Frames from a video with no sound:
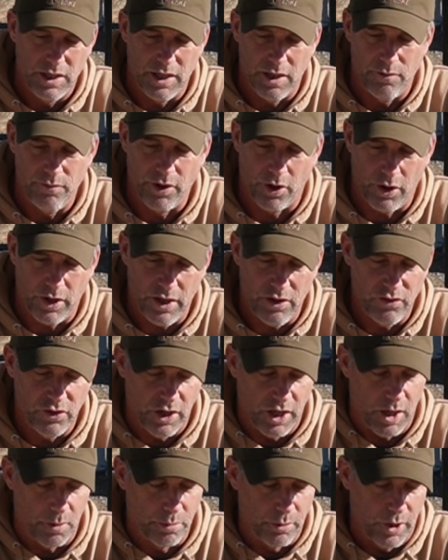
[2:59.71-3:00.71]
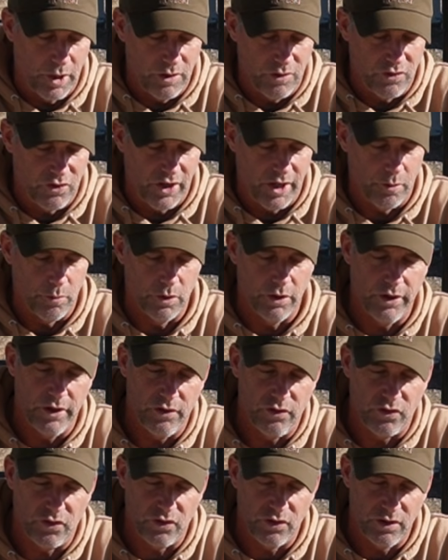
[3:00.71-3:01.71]
Very easy to operate slide
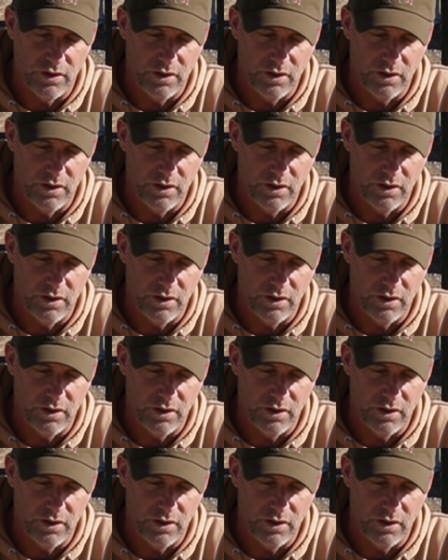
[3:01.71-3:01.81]
release.